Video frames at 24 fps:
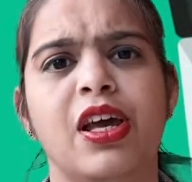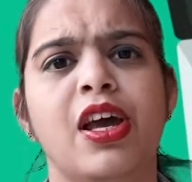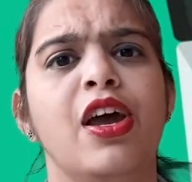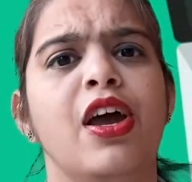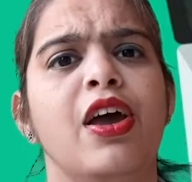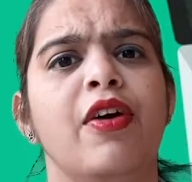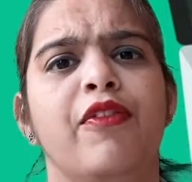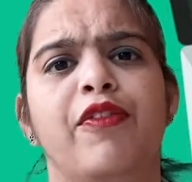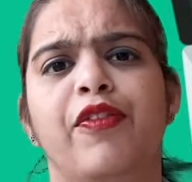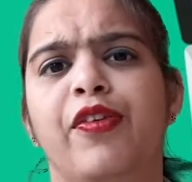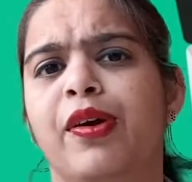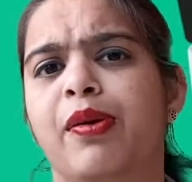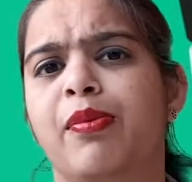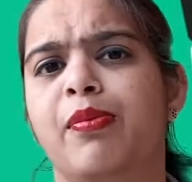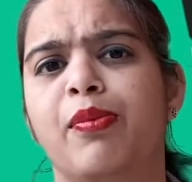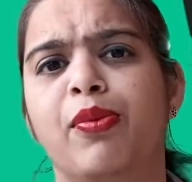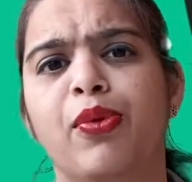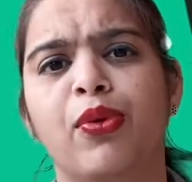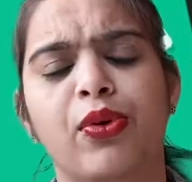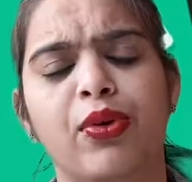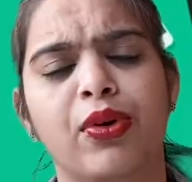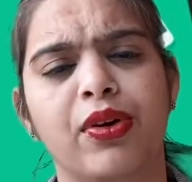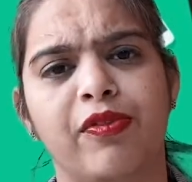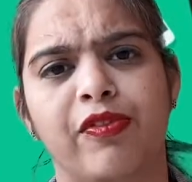for
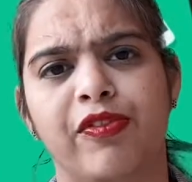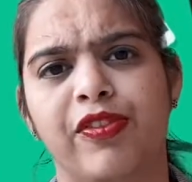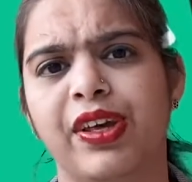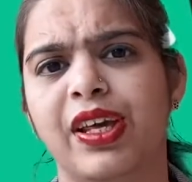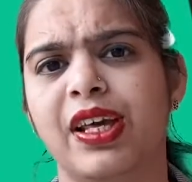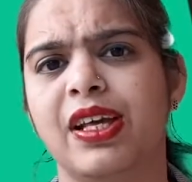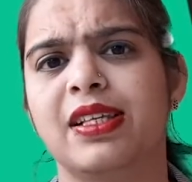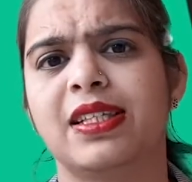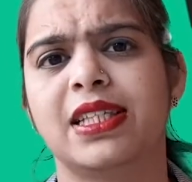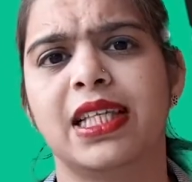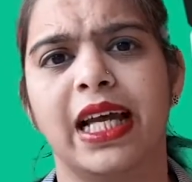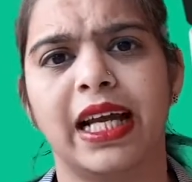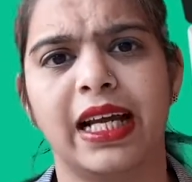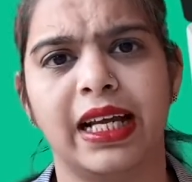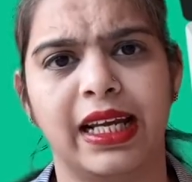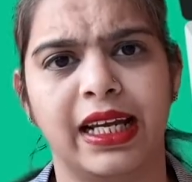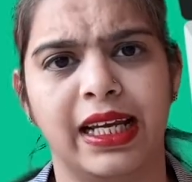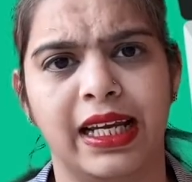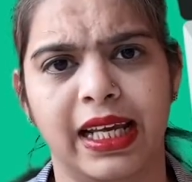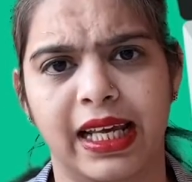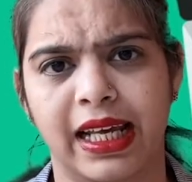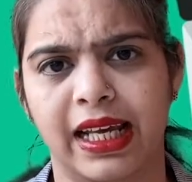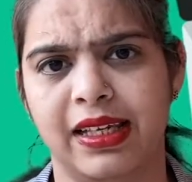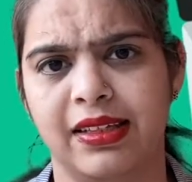more weeks and
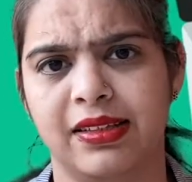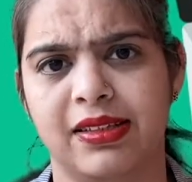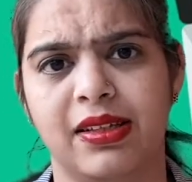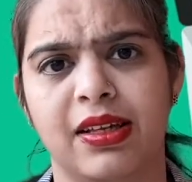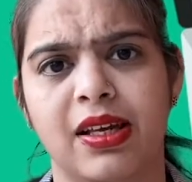days.